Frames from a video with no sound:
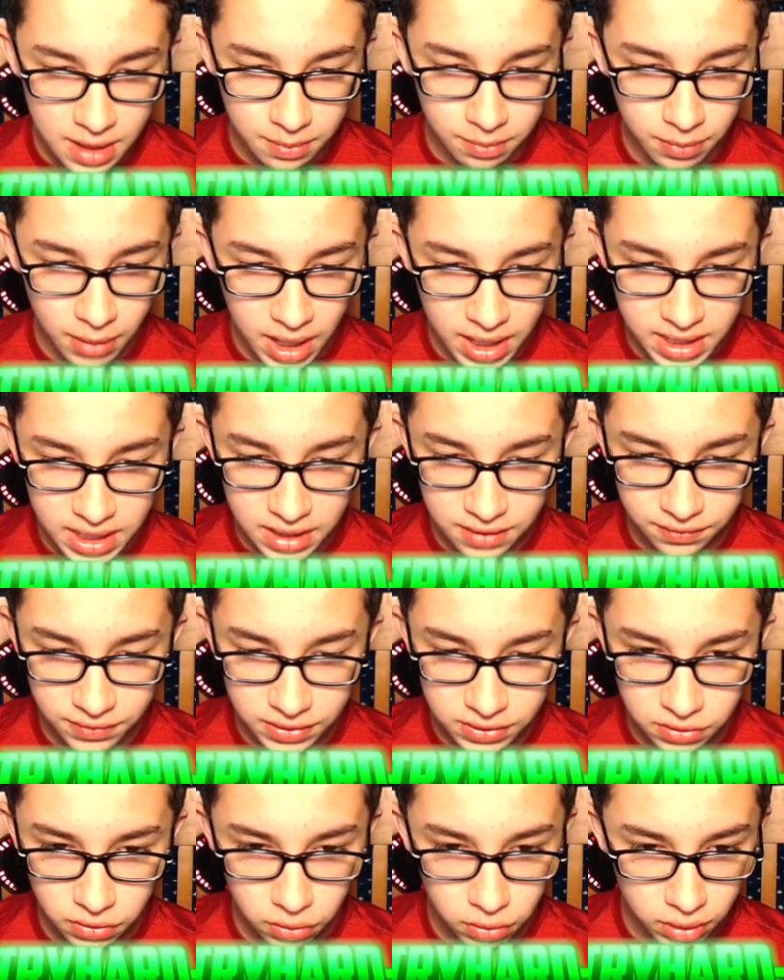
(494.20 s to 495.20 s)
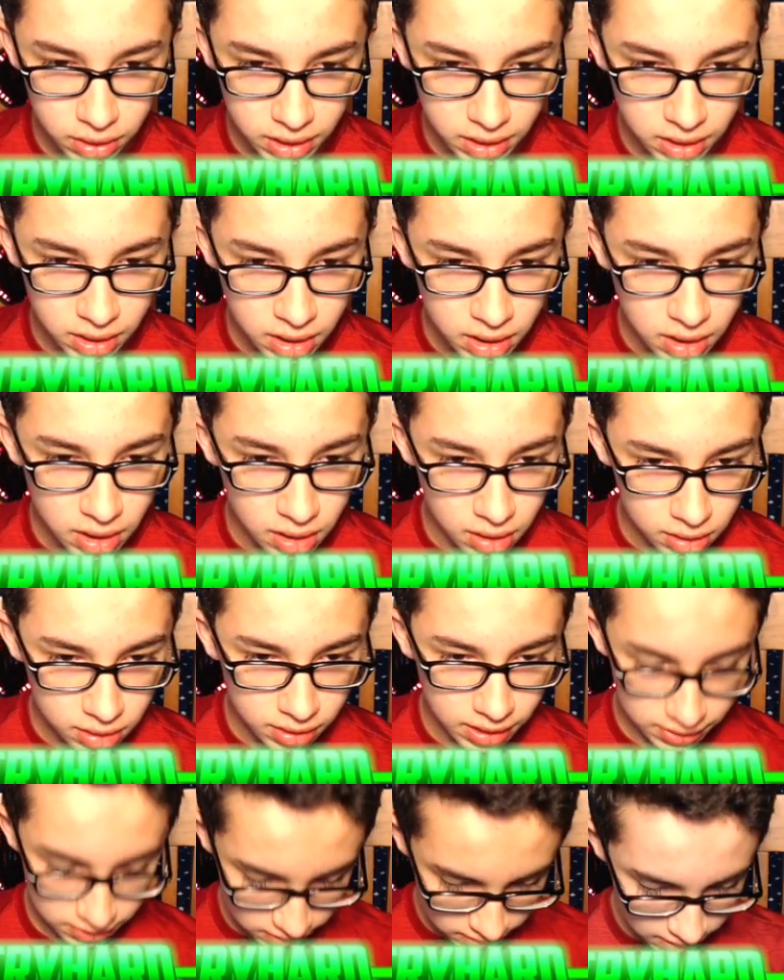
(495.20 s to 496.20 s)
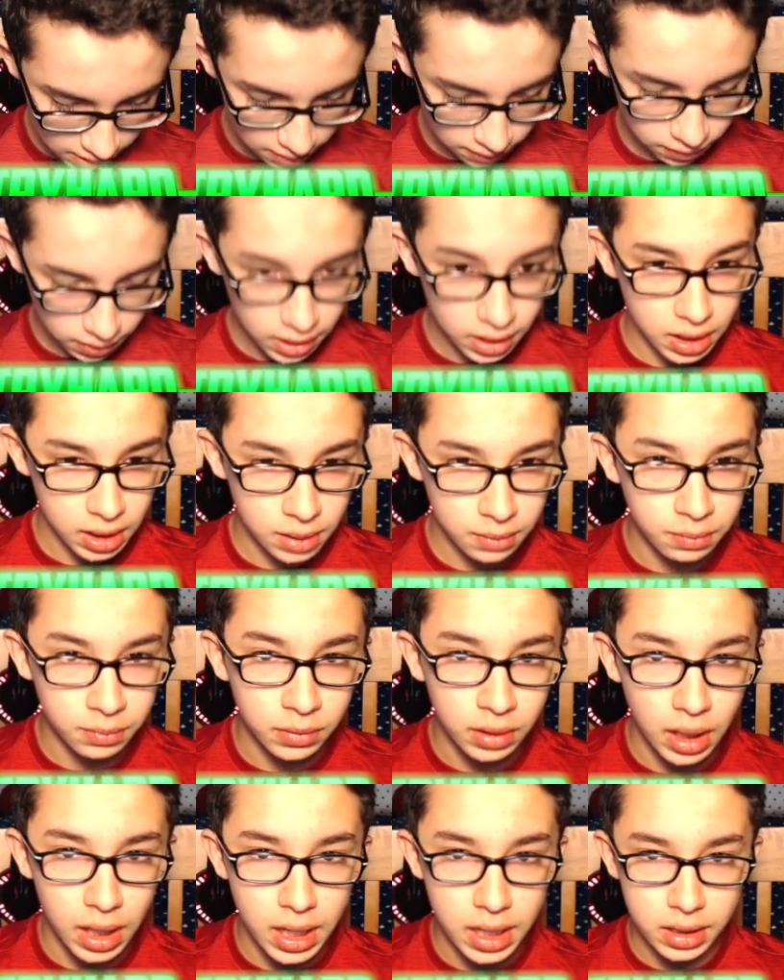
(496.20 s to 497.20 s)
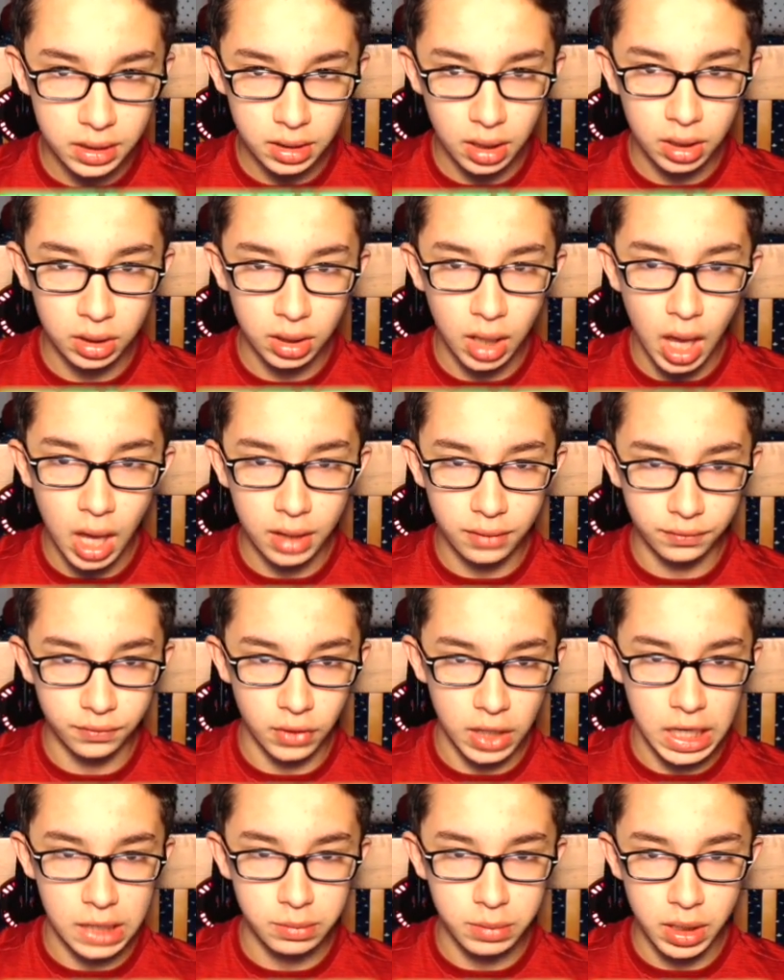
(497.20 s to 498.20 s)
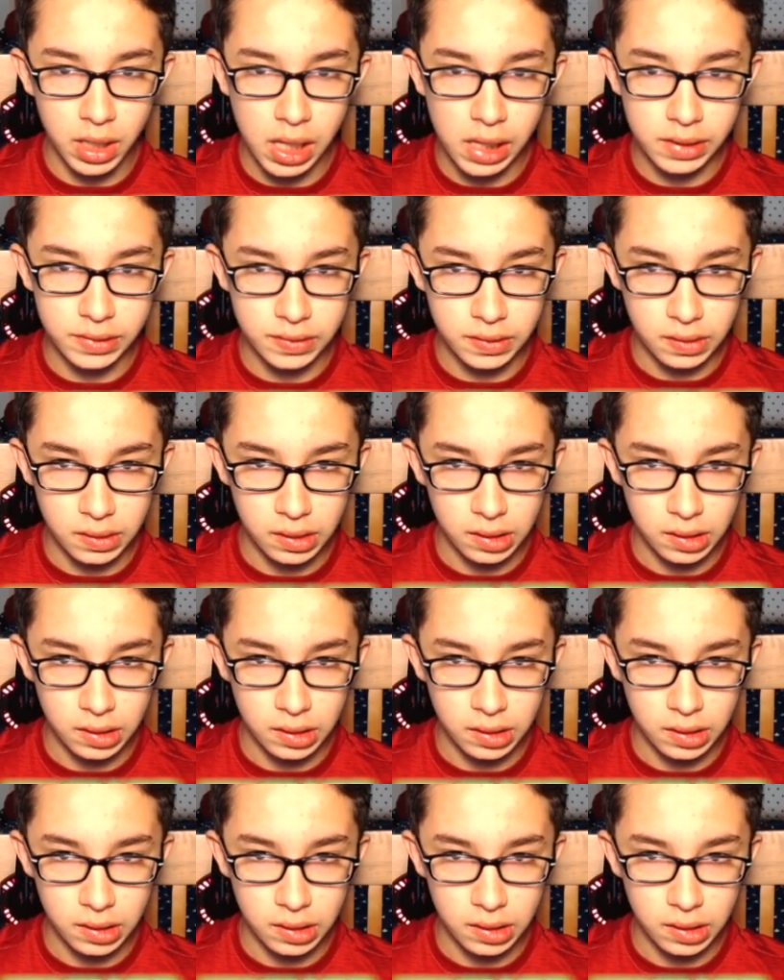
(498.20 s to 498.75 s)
My inventory. Let's give him, like, a lot of grandmas.